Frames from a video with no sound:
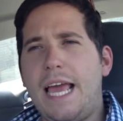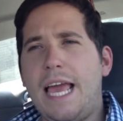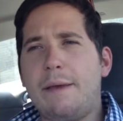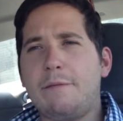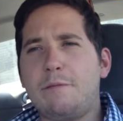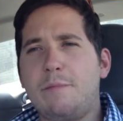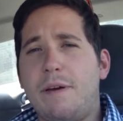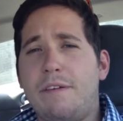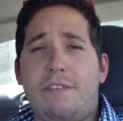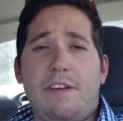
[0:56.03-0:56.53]

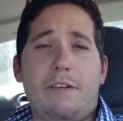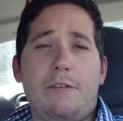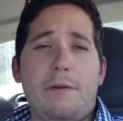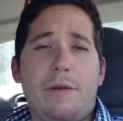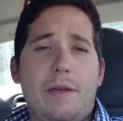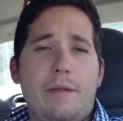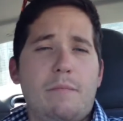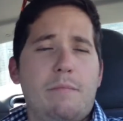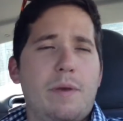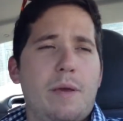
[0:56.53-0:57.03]
Abe's my
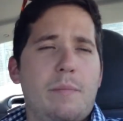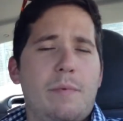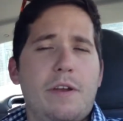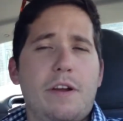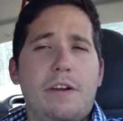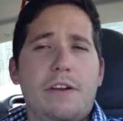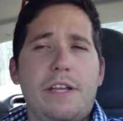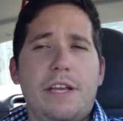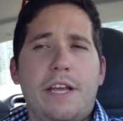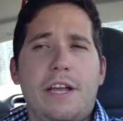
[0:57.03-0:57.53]
favorite
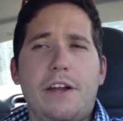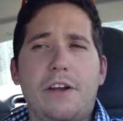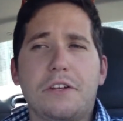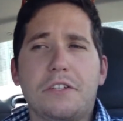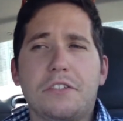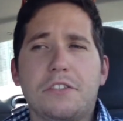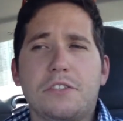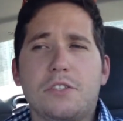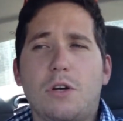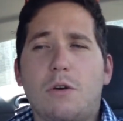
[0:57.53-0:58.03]
BPRD
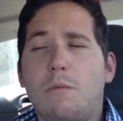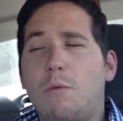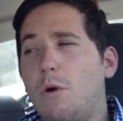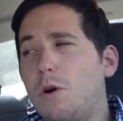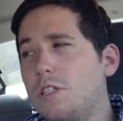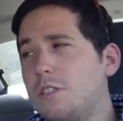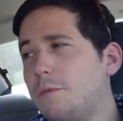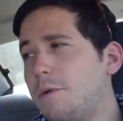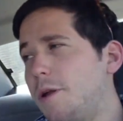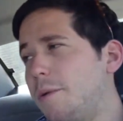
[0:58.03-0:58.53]
character, so of
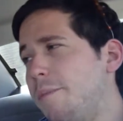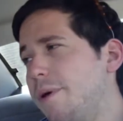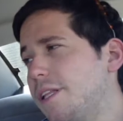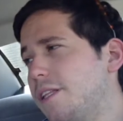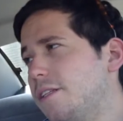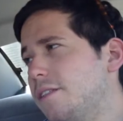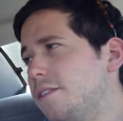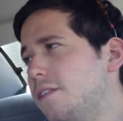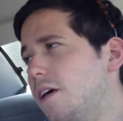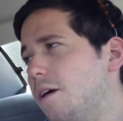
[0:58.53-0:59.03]
course I'm going to
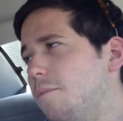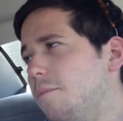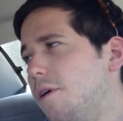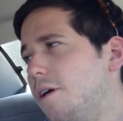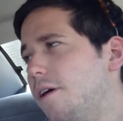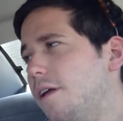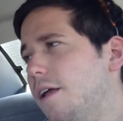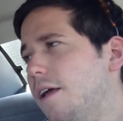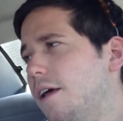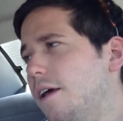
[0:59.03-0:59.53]
pick this up.
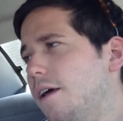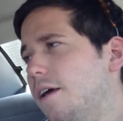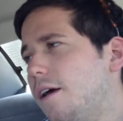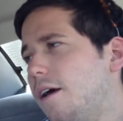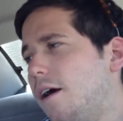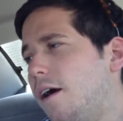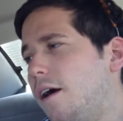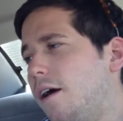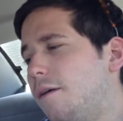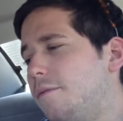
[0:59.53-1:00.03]
But
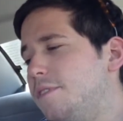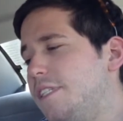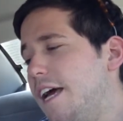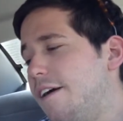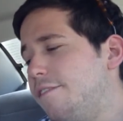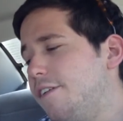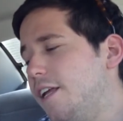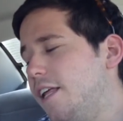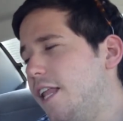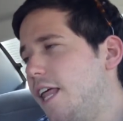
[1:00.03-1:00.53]
uh,
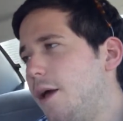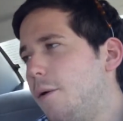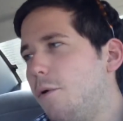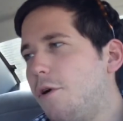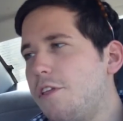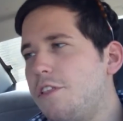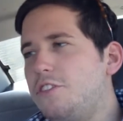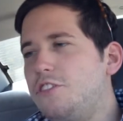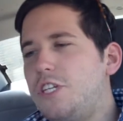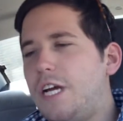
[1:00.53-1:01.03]
definitely
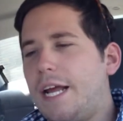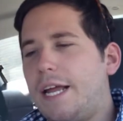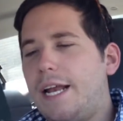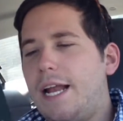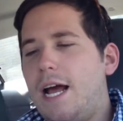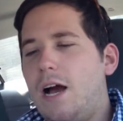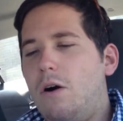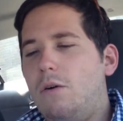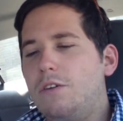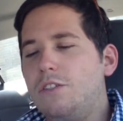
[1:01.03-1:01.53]
worth
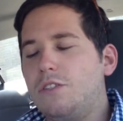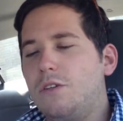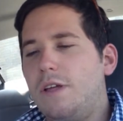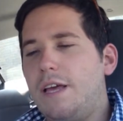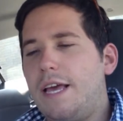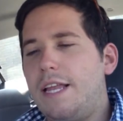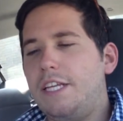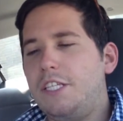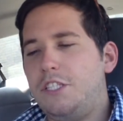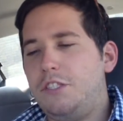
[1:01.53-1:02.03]
checking out. It's
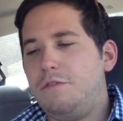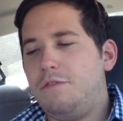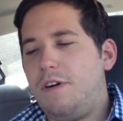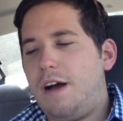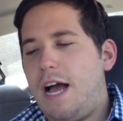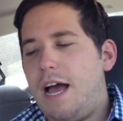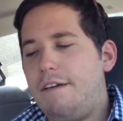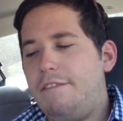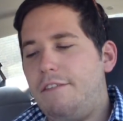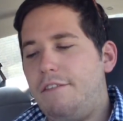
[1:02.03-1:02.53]
only on issue
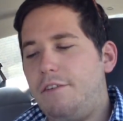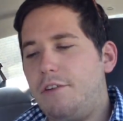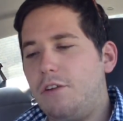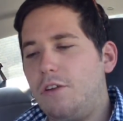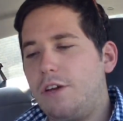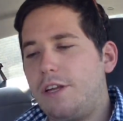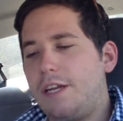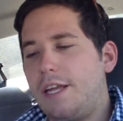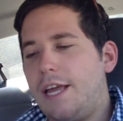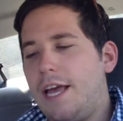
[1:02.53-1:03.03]
five if you're
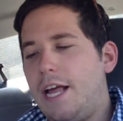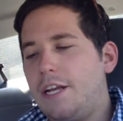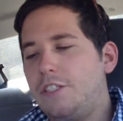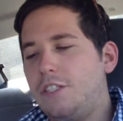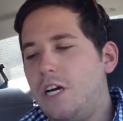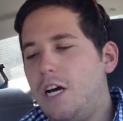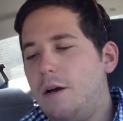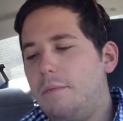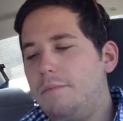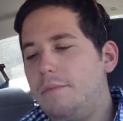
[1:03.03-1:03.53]
looking to
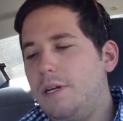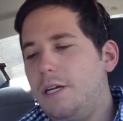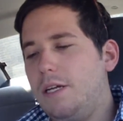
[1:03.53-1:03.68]
catch up.